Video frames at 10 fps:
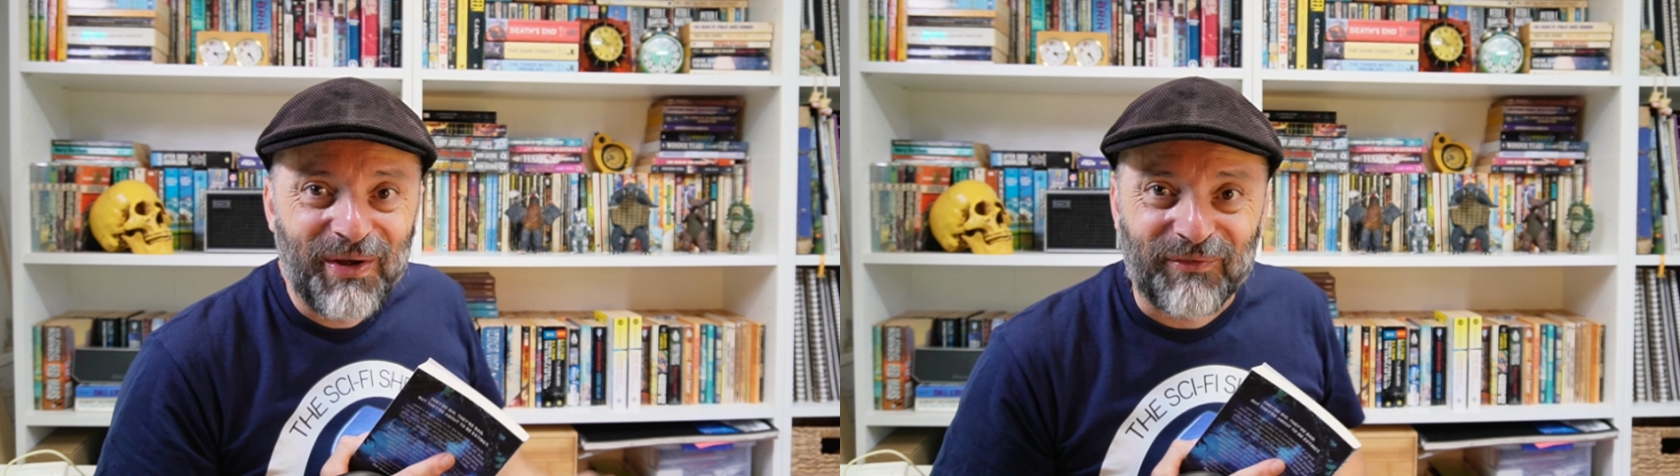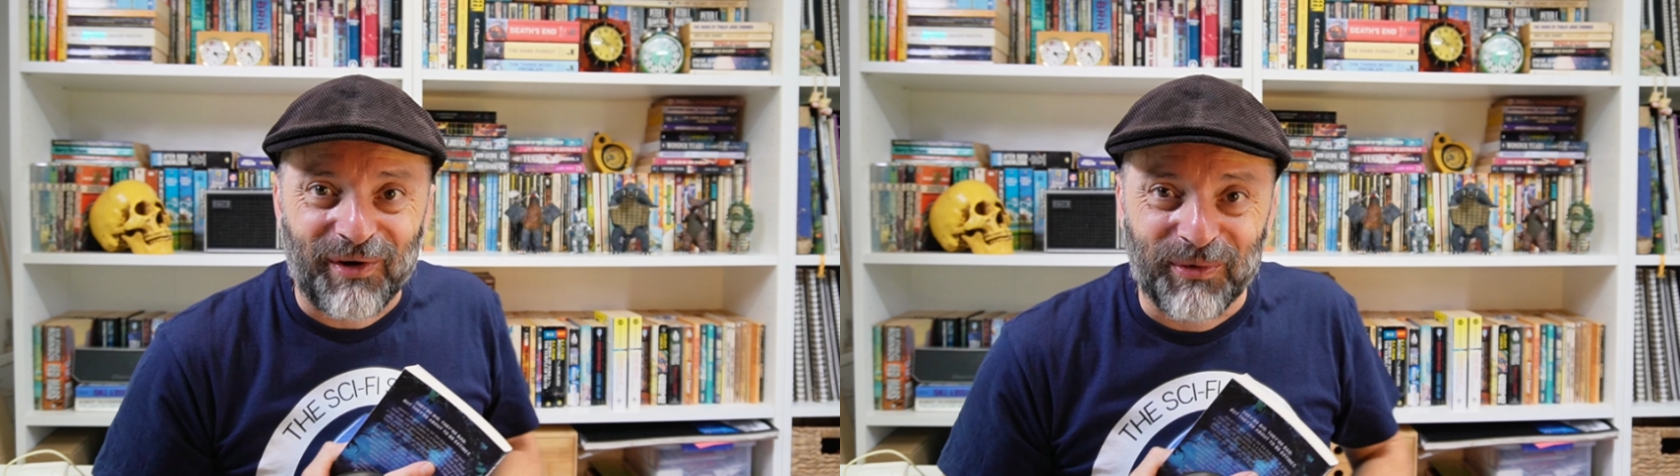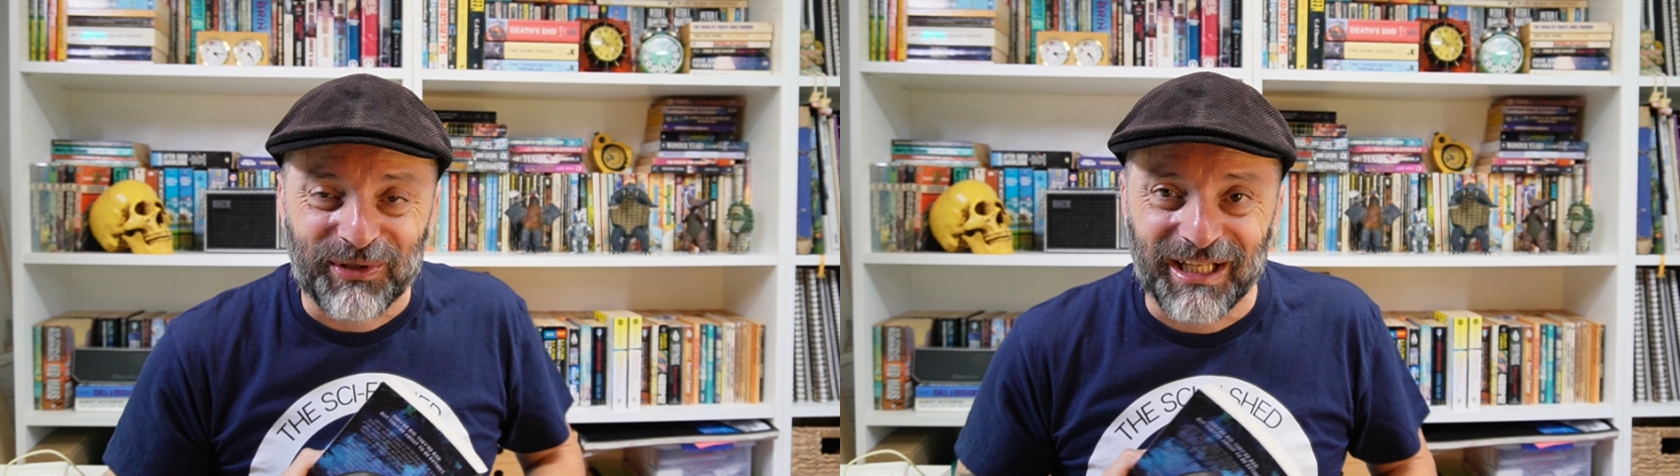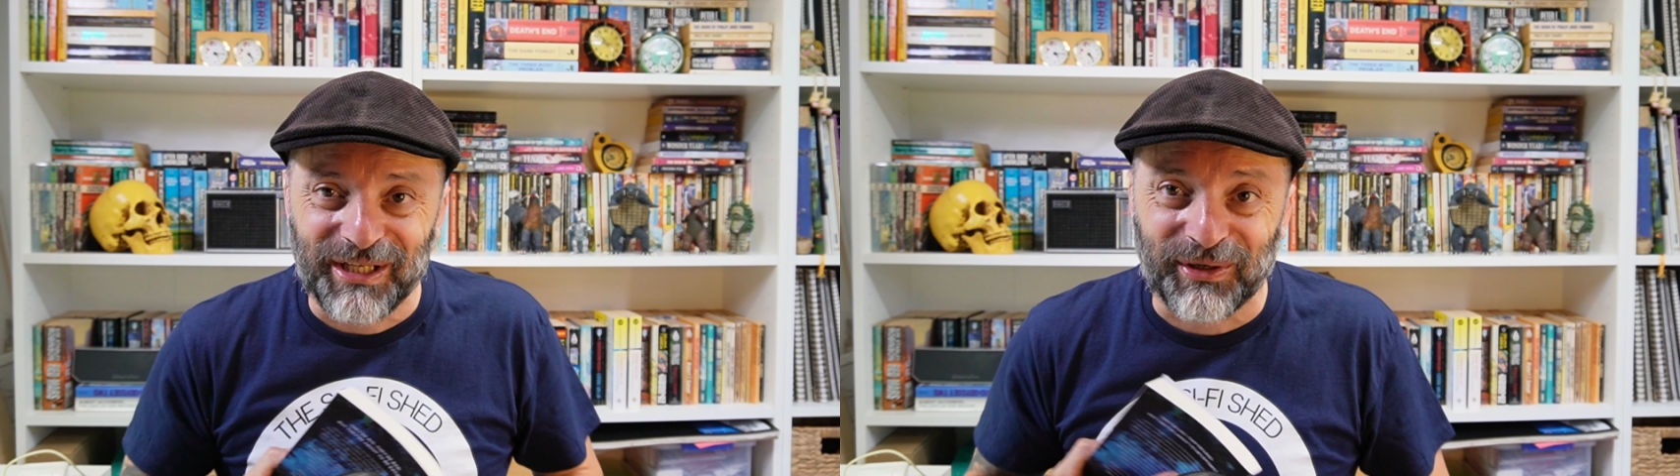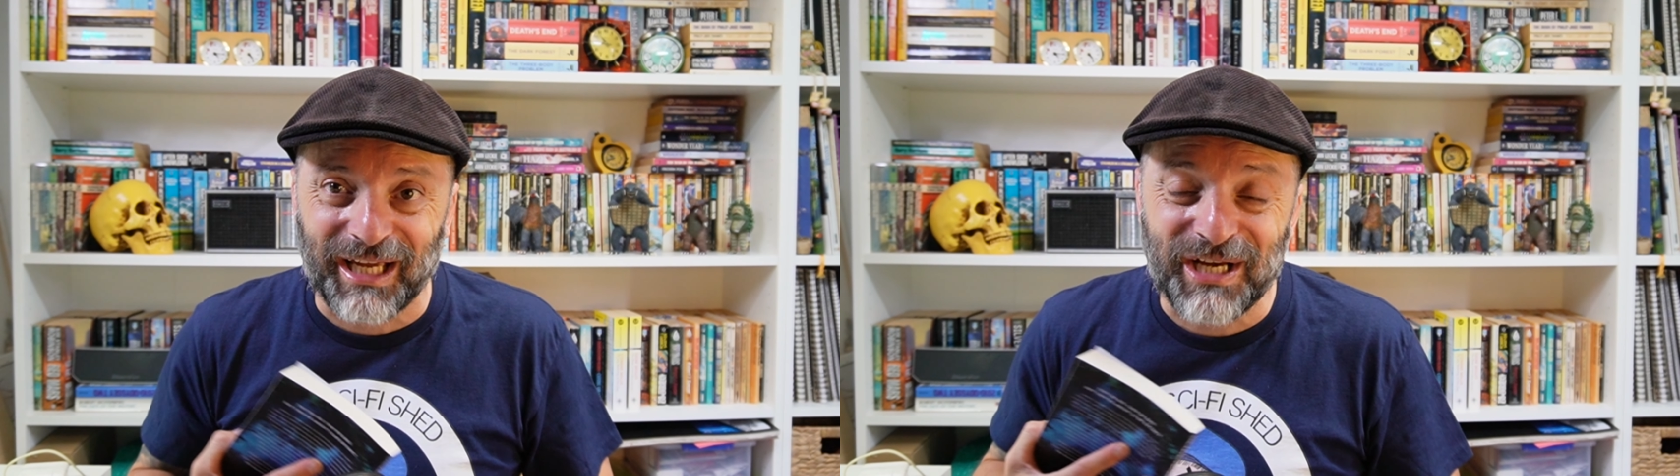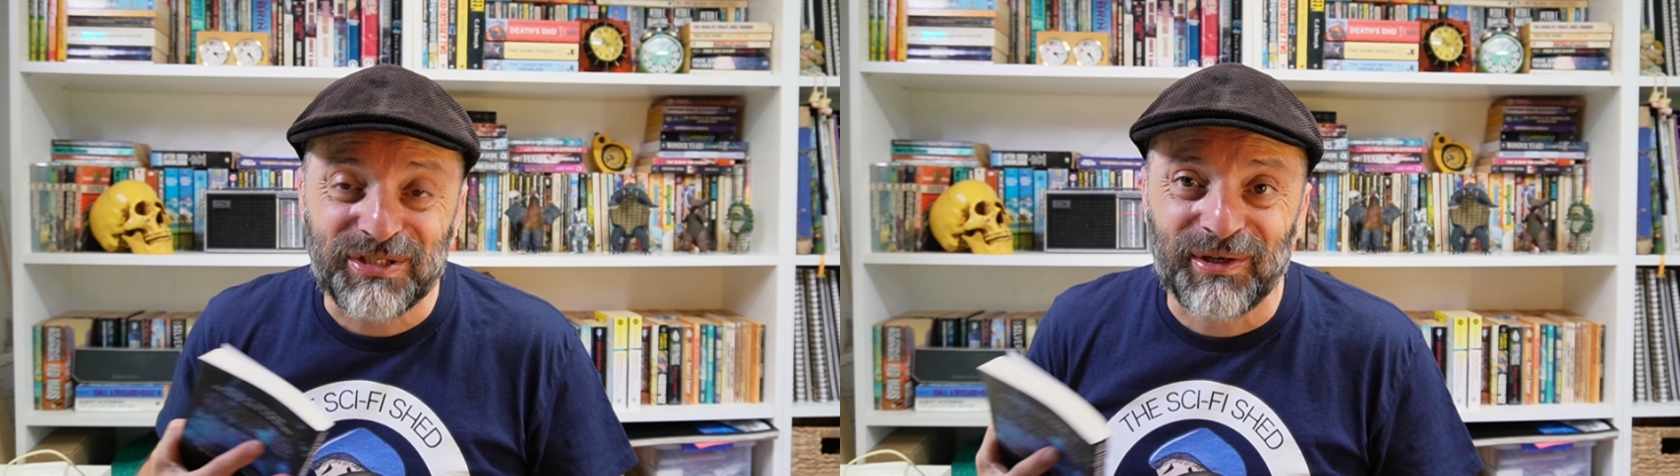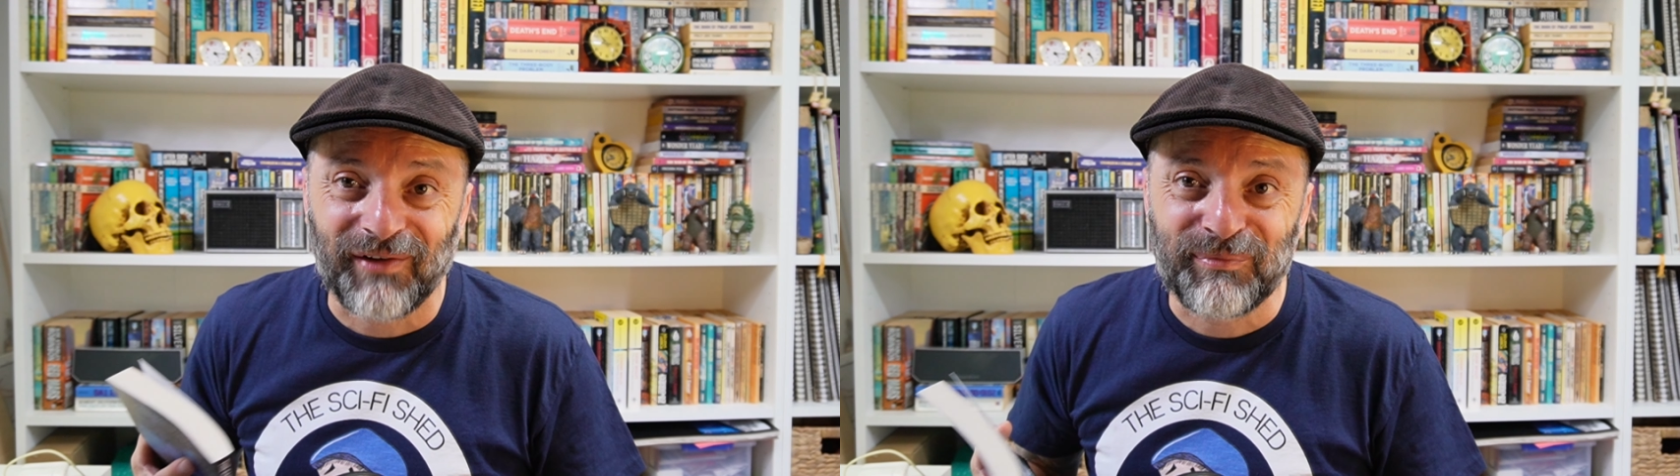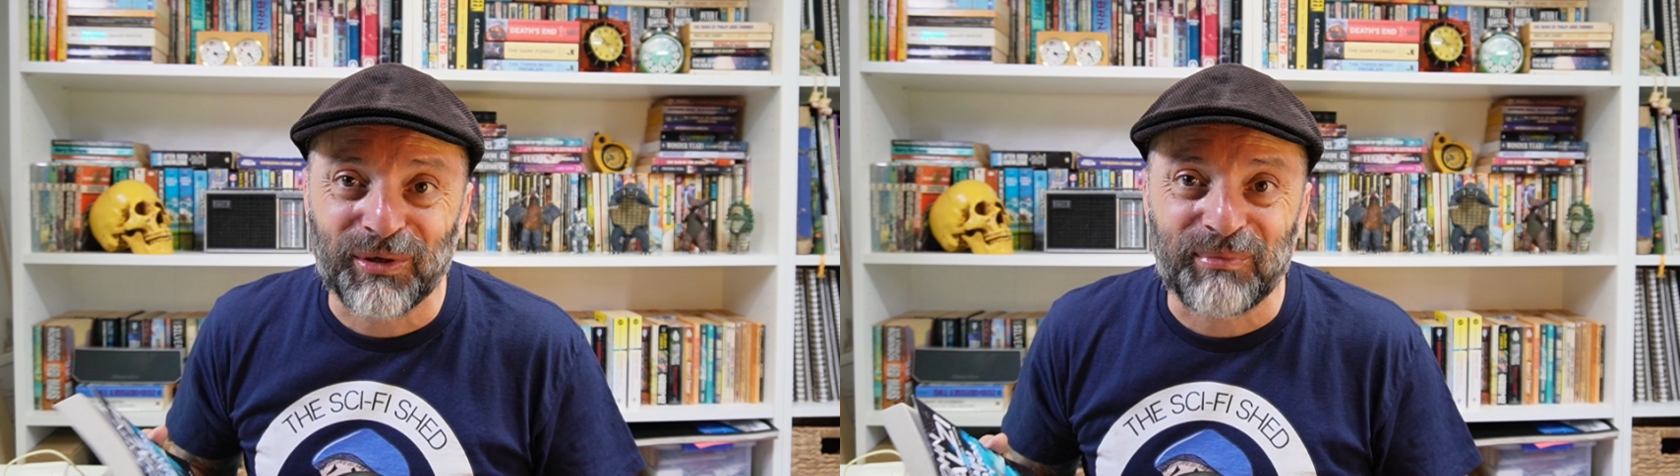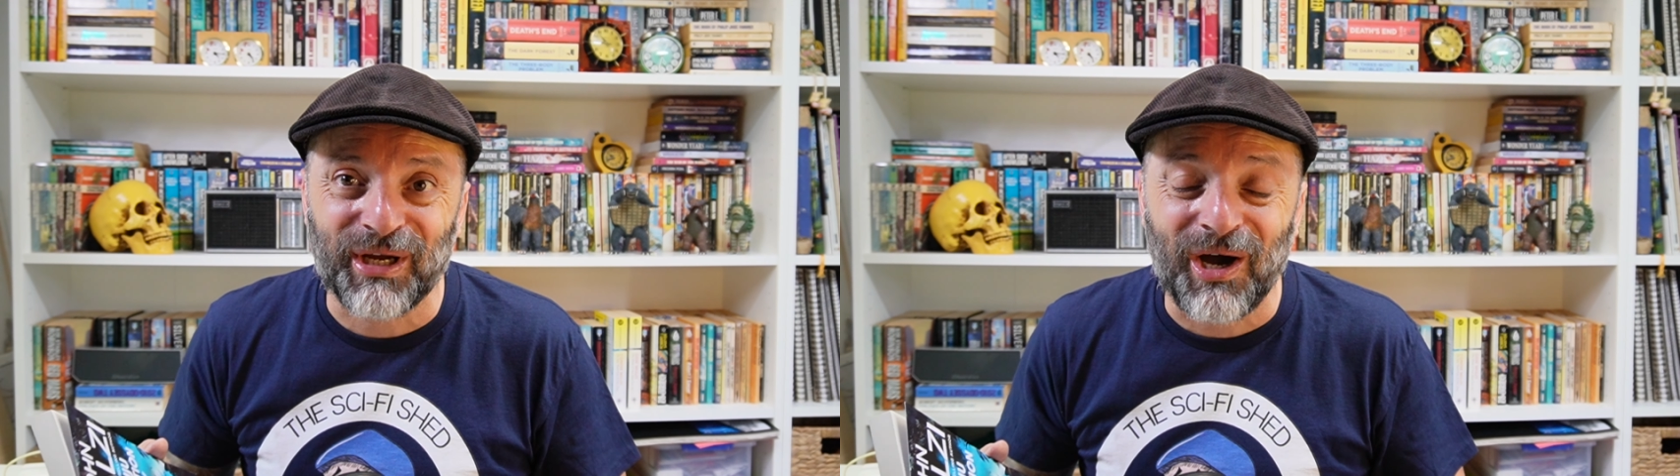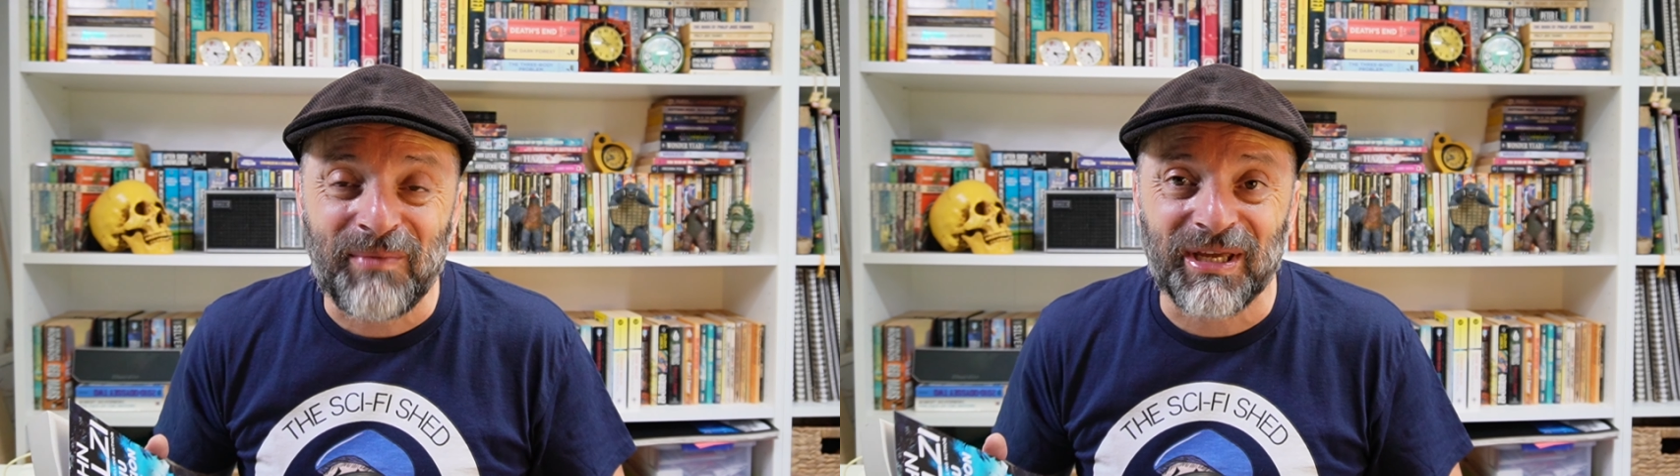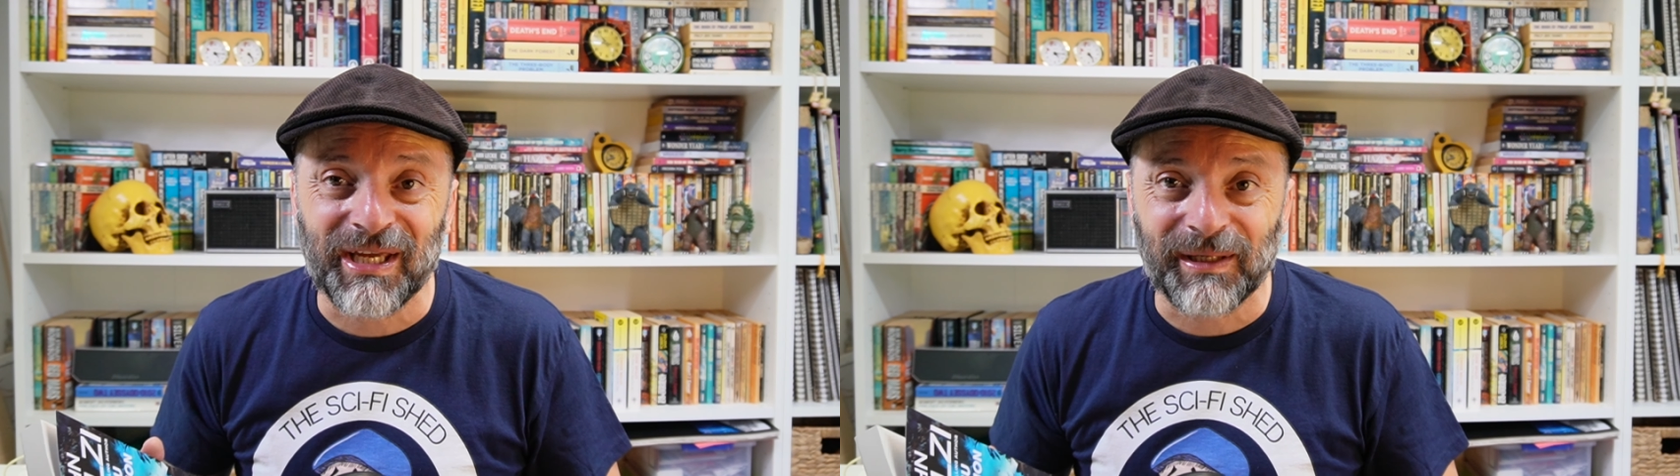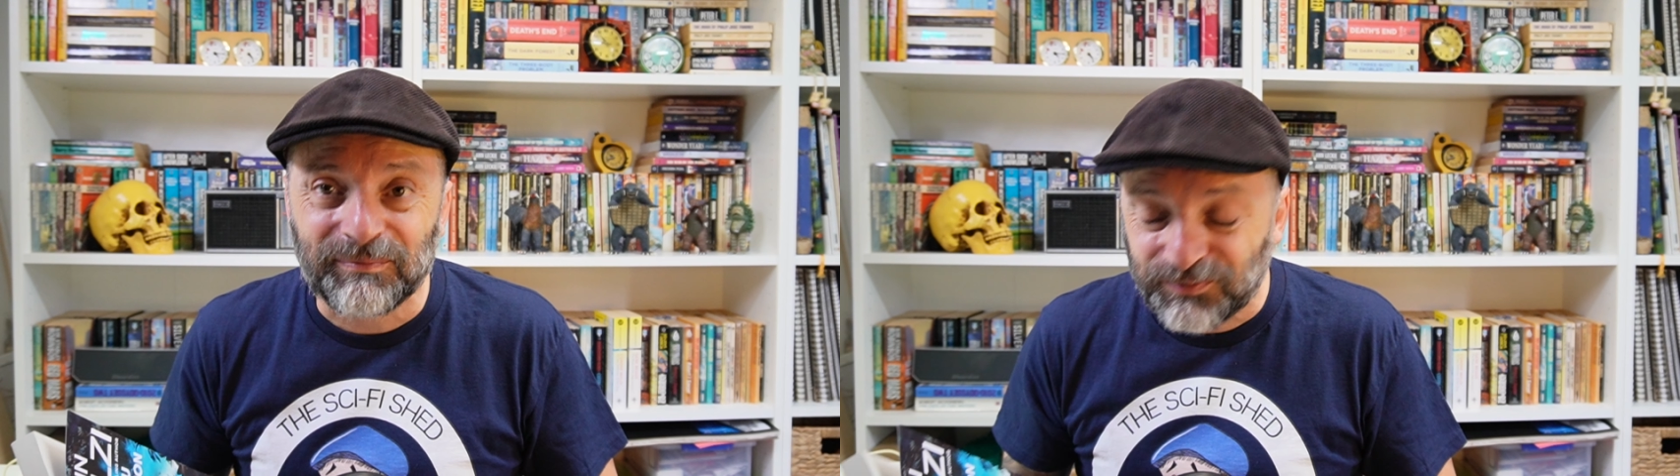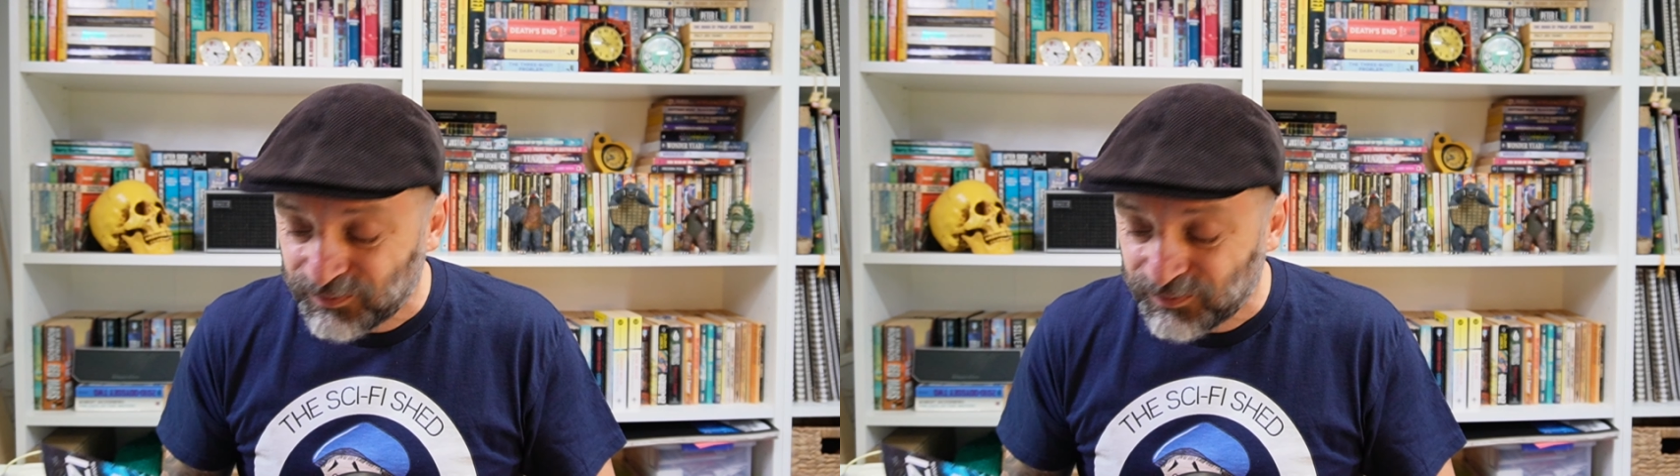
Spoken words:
from all the little Kaiju I've built behind me here.